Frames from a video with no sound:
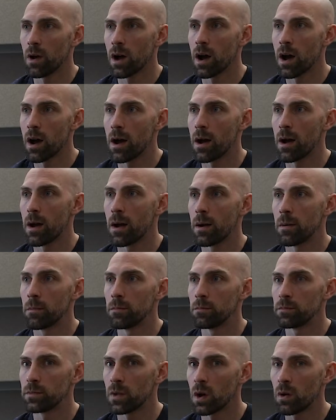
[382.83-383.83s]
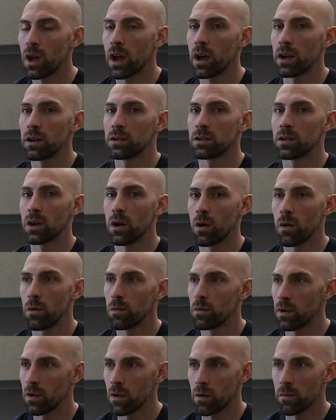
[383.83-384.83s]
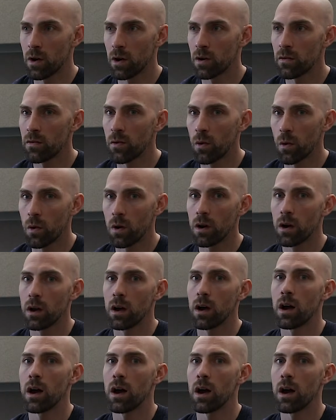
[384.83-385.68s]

Okay, so you're about a 4.